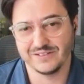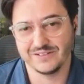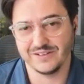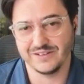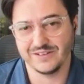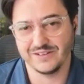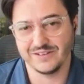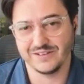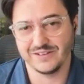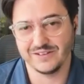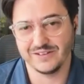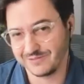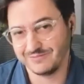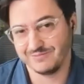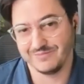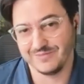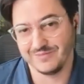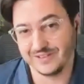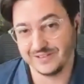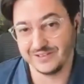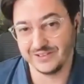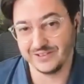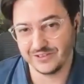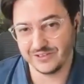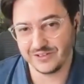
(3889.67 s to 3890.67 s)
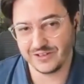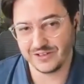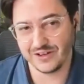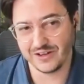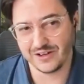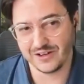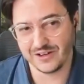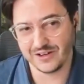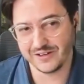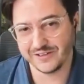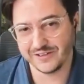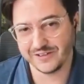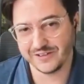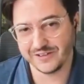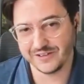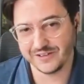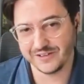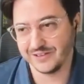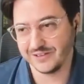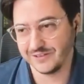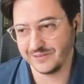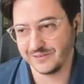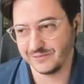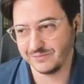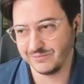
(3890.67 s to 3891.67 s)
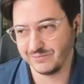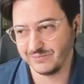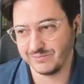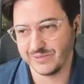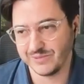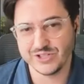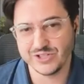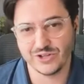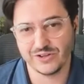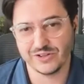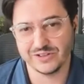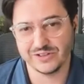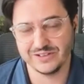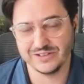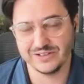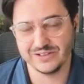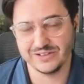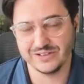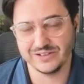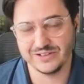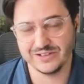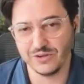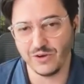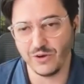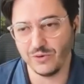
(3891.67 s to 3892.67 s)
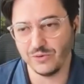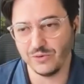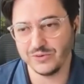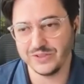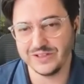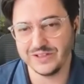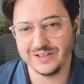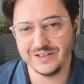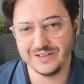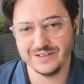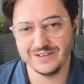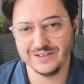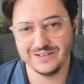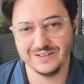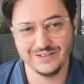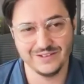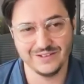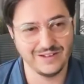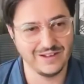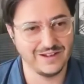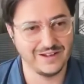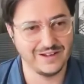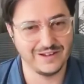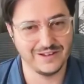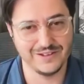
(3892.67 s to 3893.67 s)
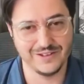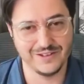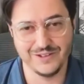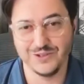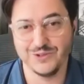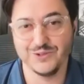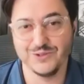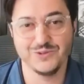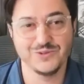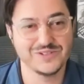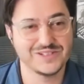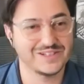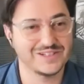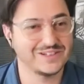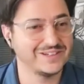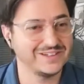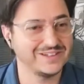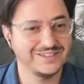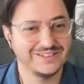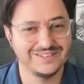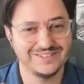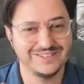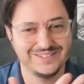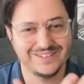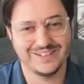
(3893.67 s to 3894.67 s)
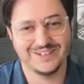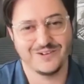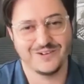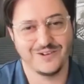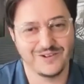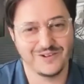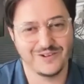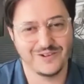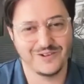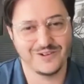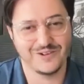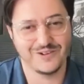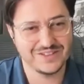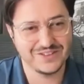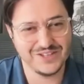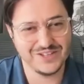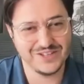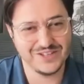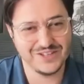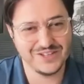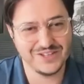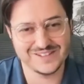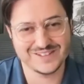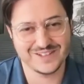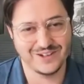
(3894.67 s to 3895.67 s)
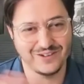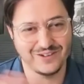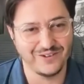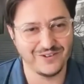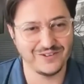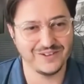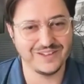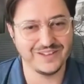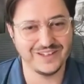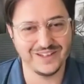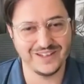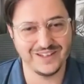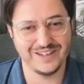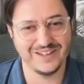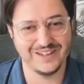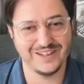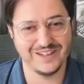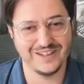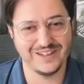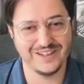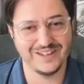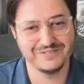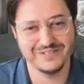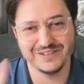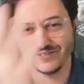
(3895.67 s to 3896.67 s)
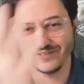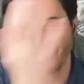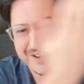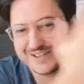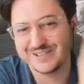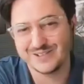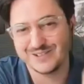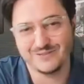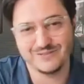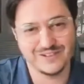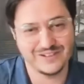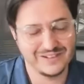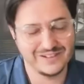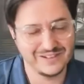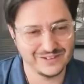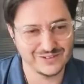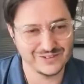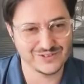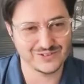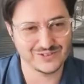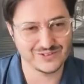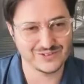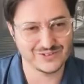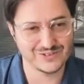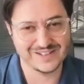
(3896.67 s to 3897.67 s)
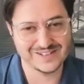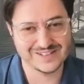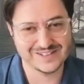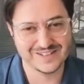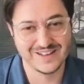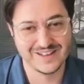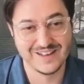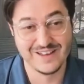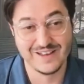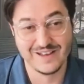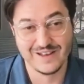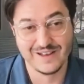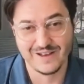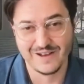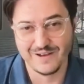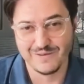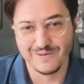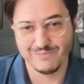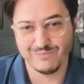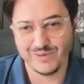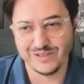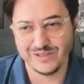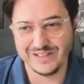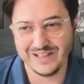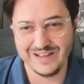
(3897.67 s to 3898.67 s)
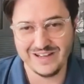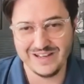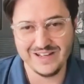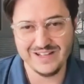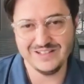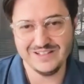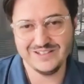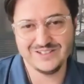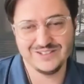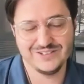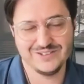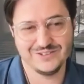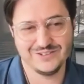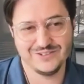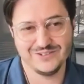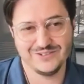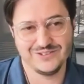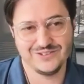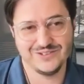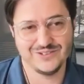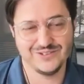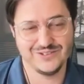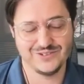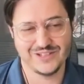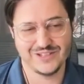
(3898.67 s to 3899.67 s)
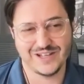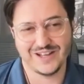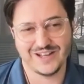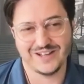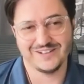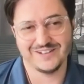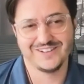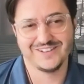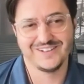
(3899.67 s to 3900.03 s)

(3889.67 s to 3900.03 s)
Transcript: Uh, mm-hmm. like there are the majority. They will only uh, use certain technologies and things only if the rest of the industry does. But they need to do to do that